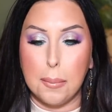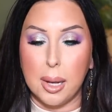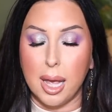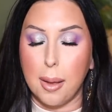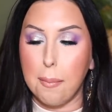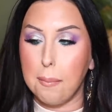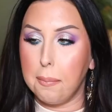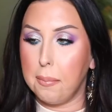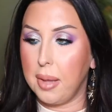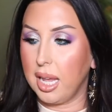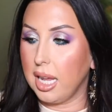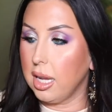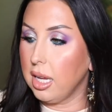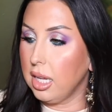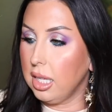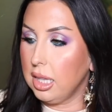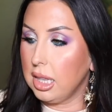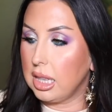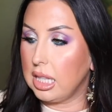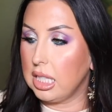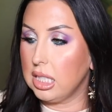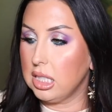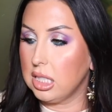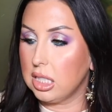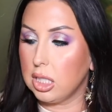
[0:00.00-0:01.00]
but
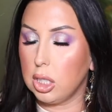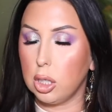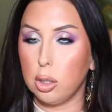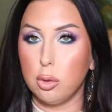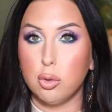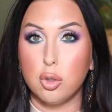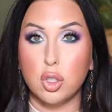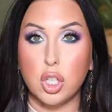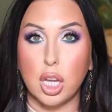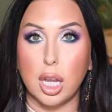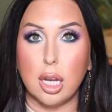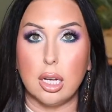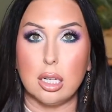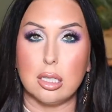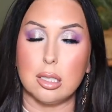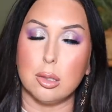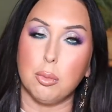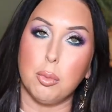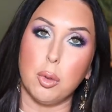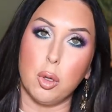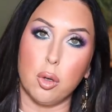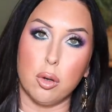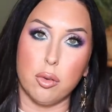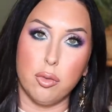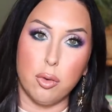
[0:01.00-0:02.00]
man, this nude shade is
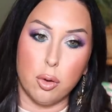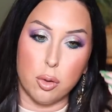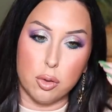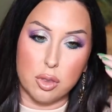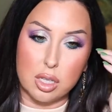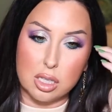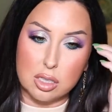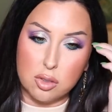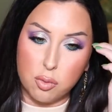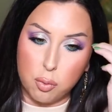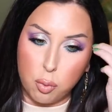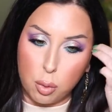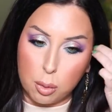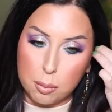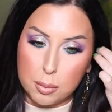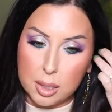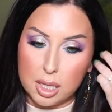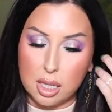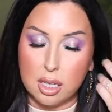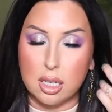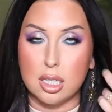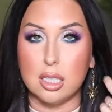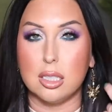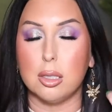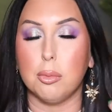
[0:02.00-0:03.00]
beautiful. This
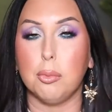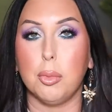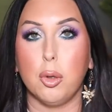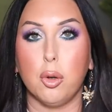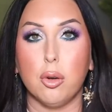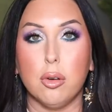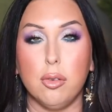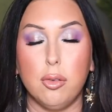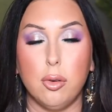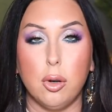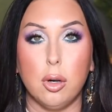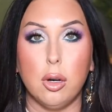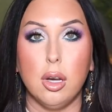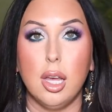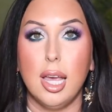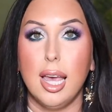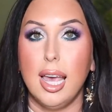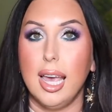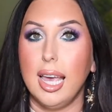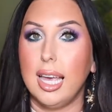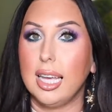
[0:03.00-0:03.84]
formula is beautiful.